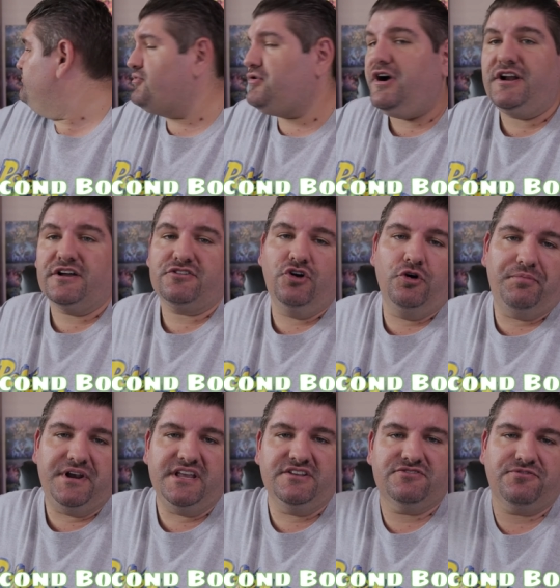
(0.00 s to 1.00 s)
product
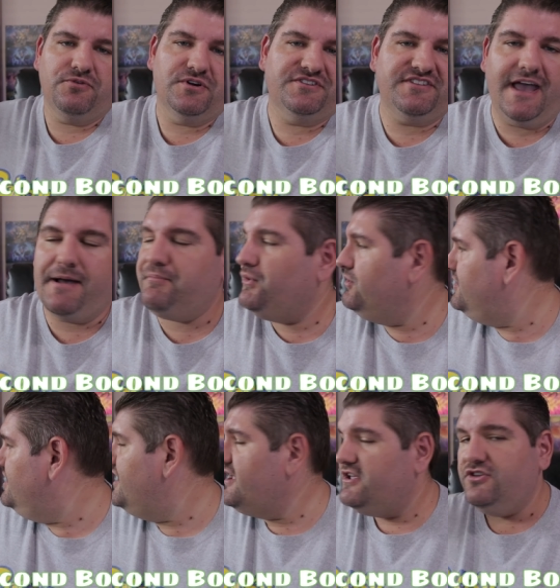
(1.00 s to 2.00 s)
openings, for example,
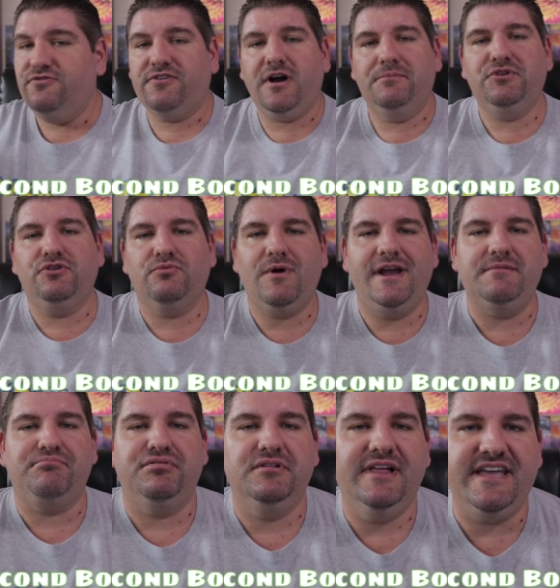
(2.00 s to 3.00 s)
you've come to the right
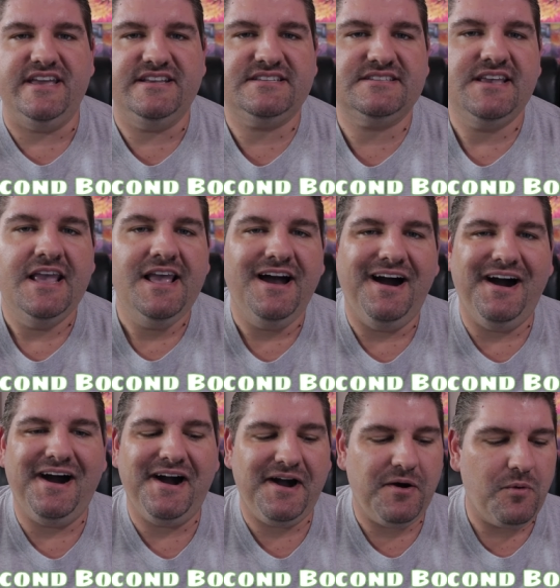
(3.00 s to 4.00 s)
place.
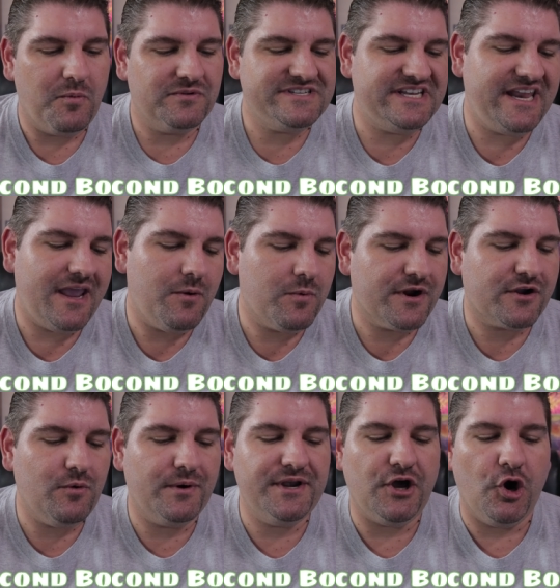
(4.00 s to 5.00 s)
Uh, today we're
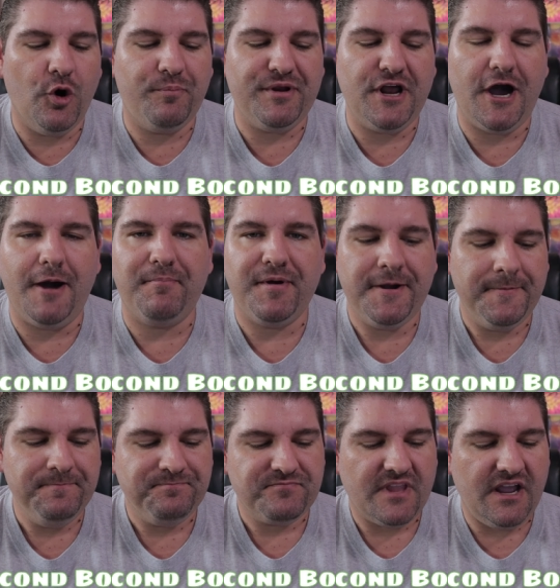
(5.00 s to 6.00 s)
going to open up
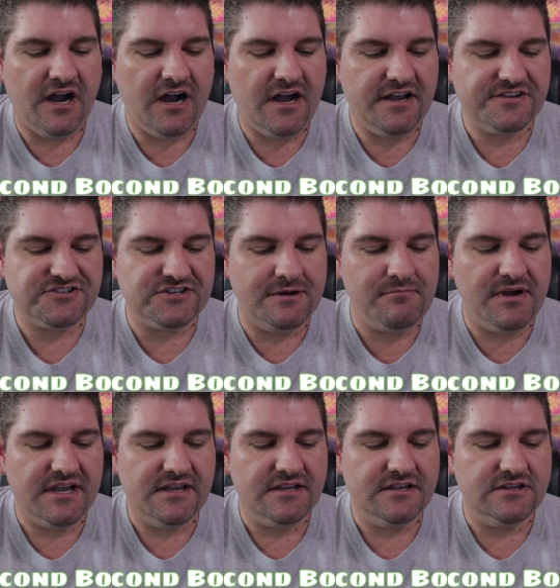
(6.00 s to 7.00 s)
uh, some
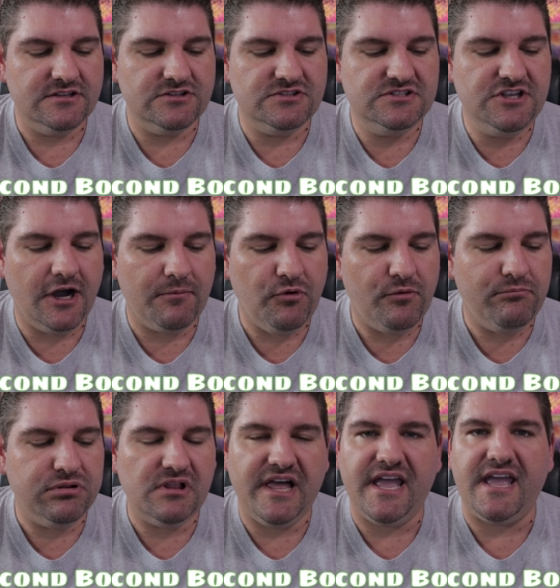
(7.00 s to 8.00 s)
Double
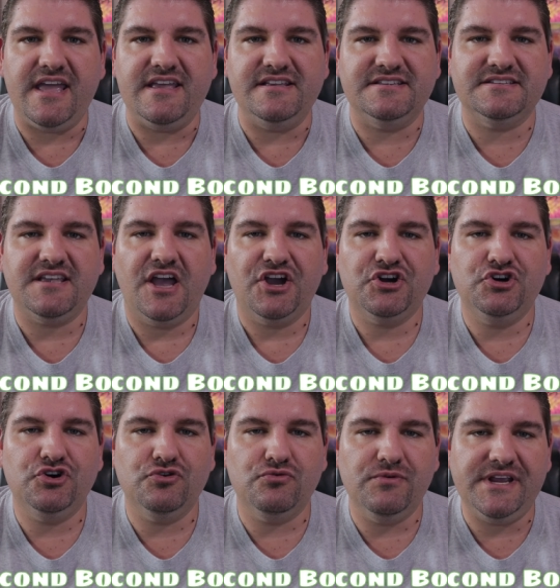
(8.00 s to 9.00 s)
Blaze
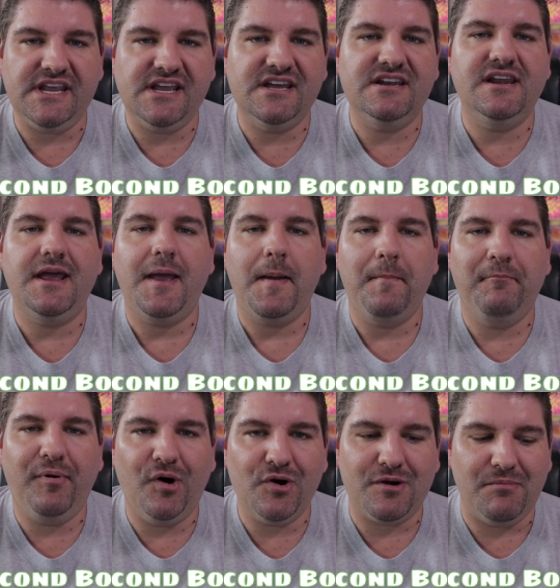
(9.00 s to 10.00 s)
Korean
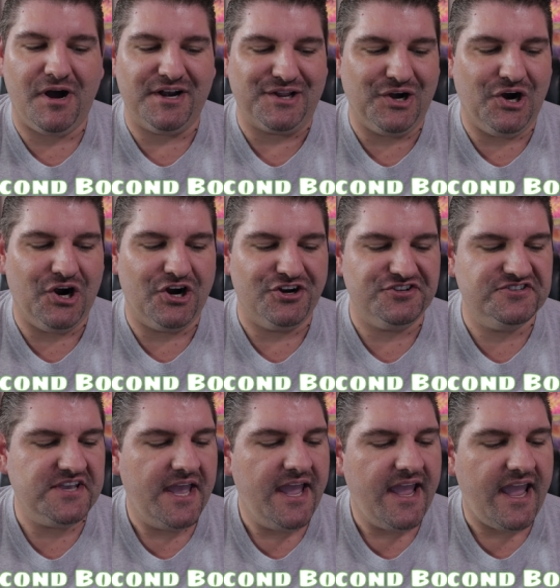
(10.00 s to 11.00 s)
Pokemon cards.